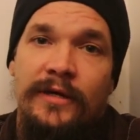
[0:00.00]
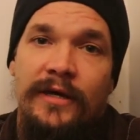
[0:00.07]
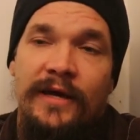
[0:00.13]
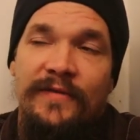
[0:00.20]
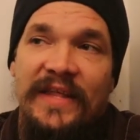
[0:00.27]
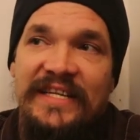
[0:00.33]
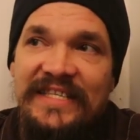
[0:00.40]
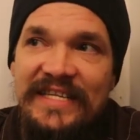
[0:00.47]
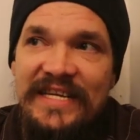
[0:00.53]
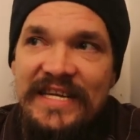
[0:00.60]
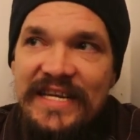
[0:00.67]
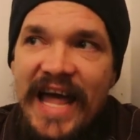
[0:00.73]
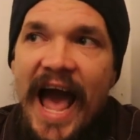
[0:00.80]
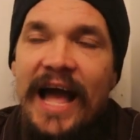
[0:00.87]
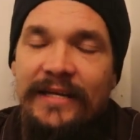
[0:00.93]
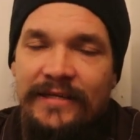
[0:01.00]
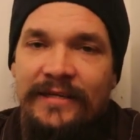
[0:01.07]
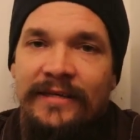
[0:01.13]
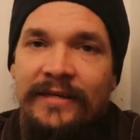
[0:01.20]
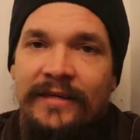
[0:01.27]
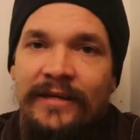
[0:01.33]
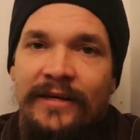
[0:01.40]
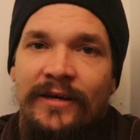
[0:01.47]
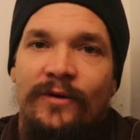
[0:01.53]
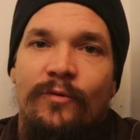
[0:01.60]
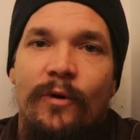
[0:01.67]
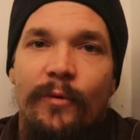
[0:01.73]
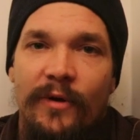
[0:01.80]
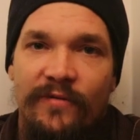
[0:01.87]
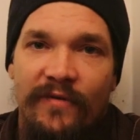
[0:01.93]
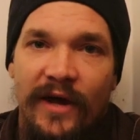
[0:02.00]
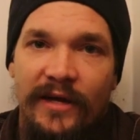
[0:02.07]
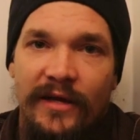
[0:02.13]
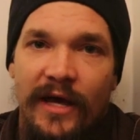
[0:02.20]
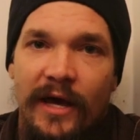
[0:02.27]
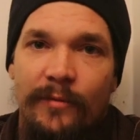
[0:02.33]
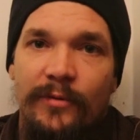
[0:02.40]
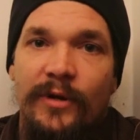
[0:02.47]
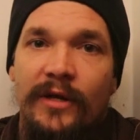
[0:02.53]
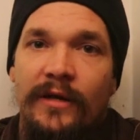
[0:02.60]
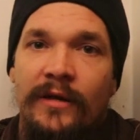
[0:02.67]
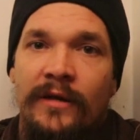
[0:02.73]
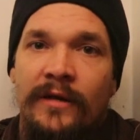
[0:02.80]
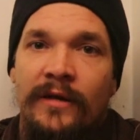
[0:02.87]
Okay, that's not what we find happening.